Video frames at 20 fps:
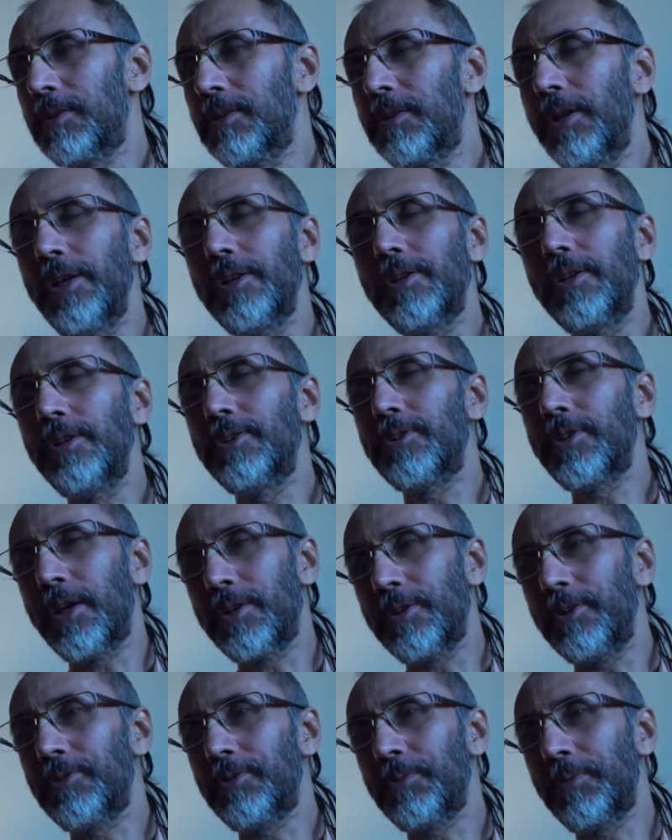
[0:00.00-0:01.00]
greatly
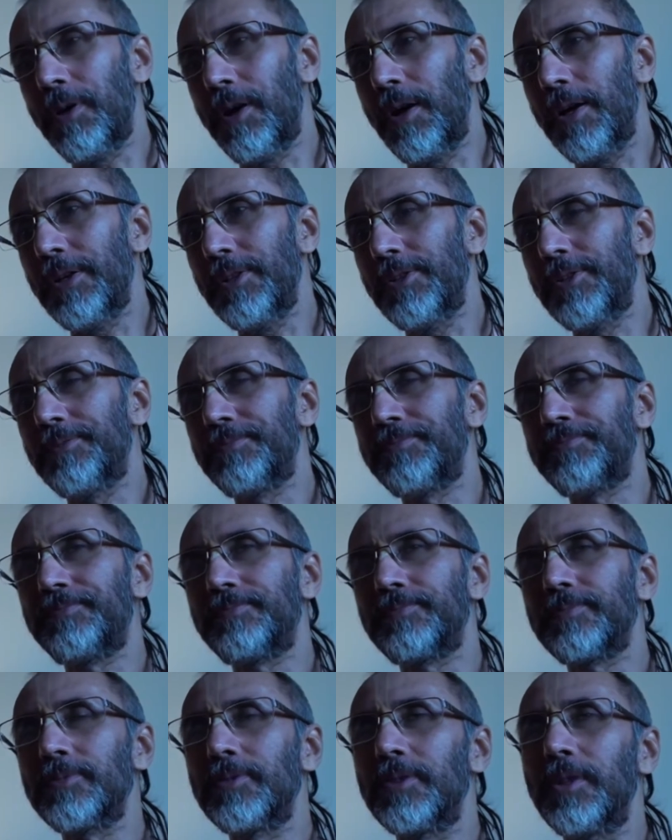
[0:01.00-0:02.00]
satisfied
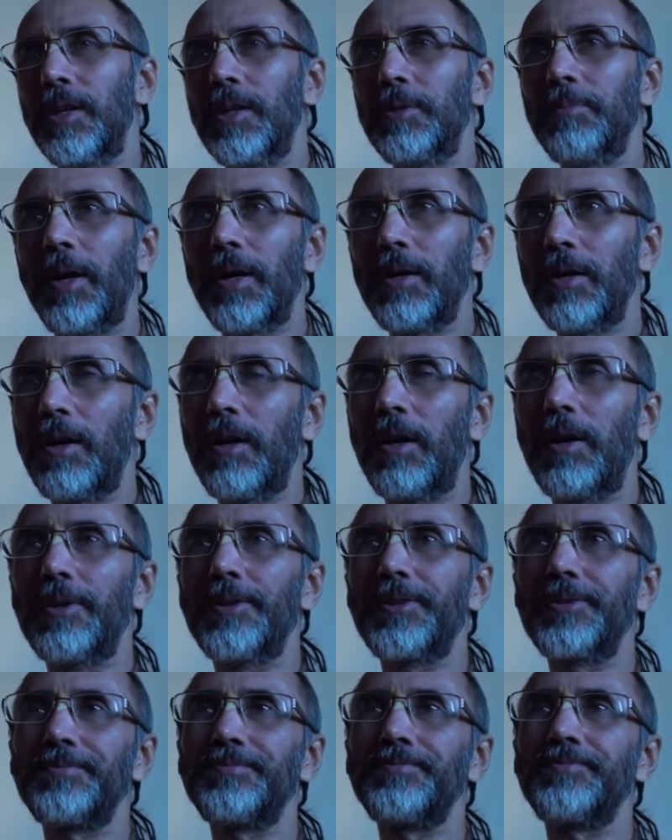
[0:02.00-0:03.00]
in my
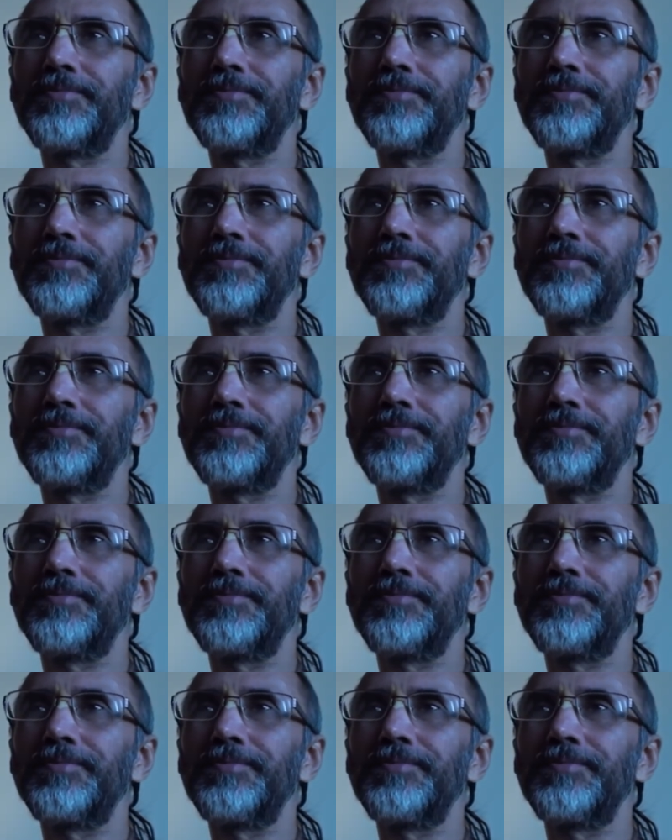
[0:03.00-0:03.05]
heart.